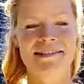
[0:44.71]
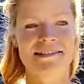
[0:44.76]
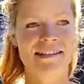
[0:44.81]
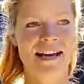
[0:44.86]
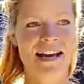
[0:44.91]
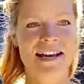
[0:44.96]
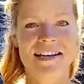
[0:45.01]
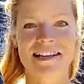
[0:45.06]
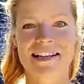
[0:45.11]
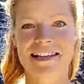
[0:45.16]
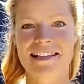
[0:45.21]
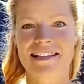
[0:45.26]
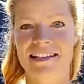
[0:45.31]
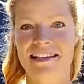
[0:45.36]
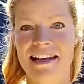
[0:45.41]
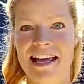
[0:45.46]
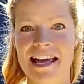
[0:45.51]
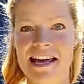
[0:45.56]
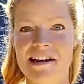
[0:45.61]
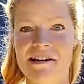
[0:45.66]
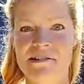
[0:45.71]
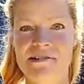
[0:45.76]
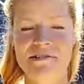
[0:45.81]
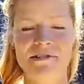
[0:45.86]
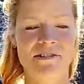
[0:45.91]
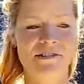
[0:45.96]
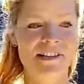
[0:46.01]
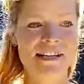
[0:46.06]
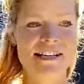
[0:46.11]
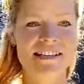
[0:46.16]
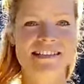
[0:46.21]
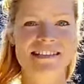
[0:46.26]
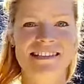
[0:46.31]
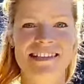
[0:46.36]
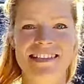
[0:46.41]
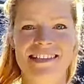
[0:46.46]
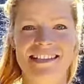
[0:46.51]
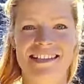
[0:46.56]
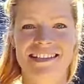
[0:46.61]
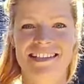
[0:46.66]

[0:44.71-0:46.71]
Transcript: Thailand, Laos, Greece.